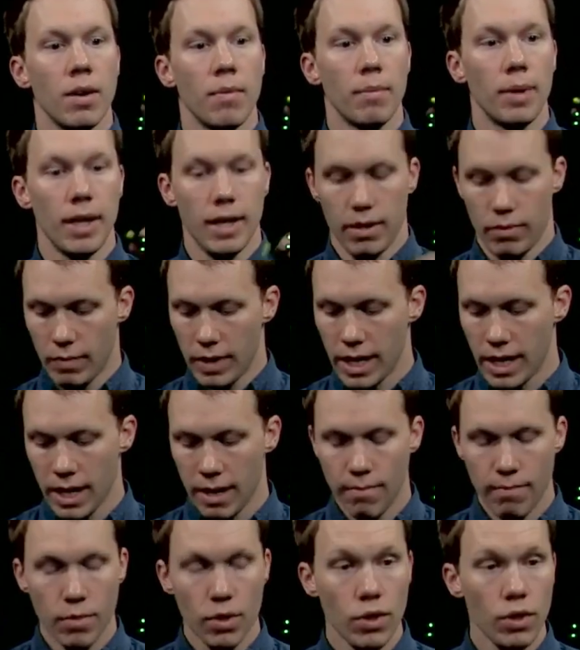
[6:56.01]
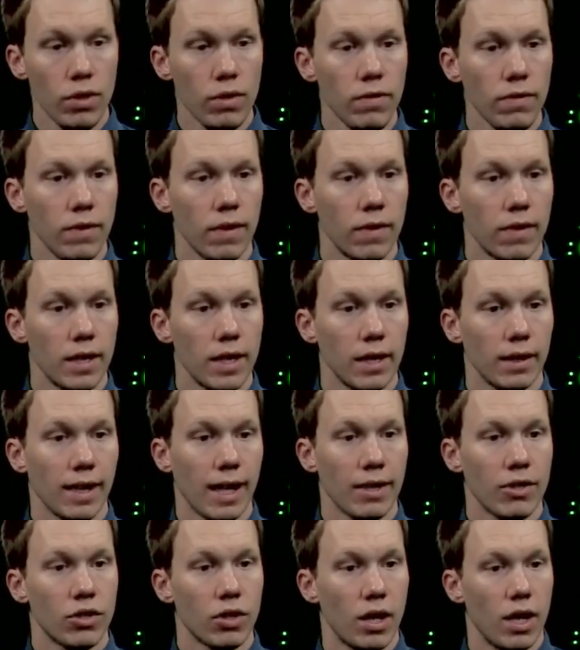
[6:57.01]
But we can move the
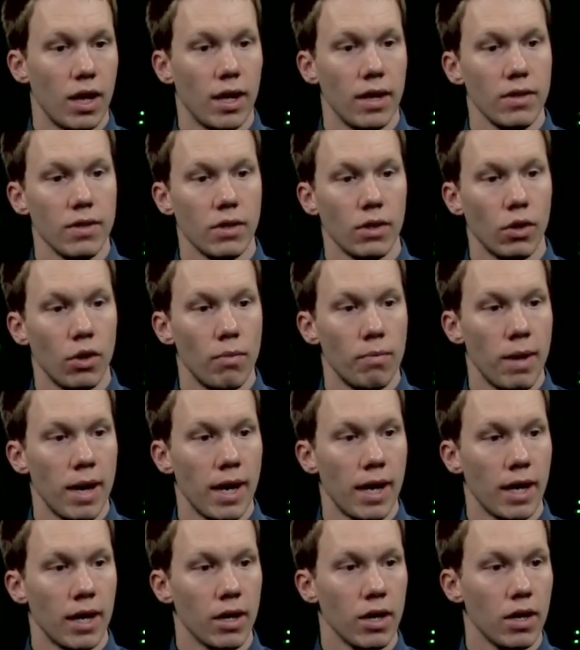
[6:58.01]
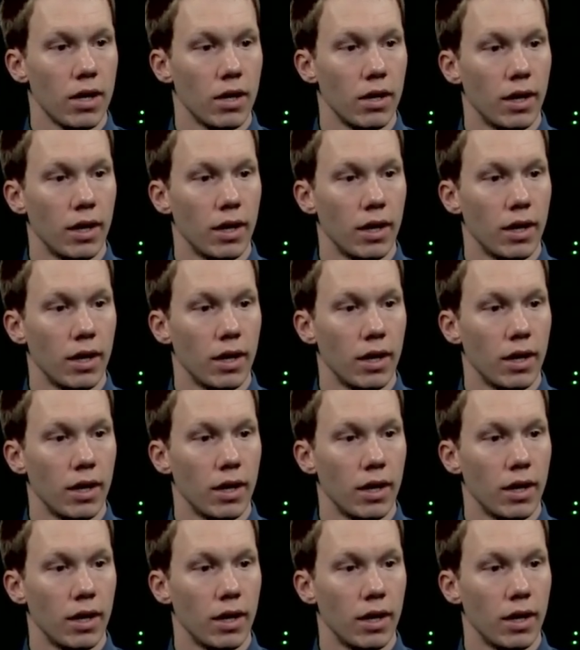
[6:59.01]
electrons, the lone pair,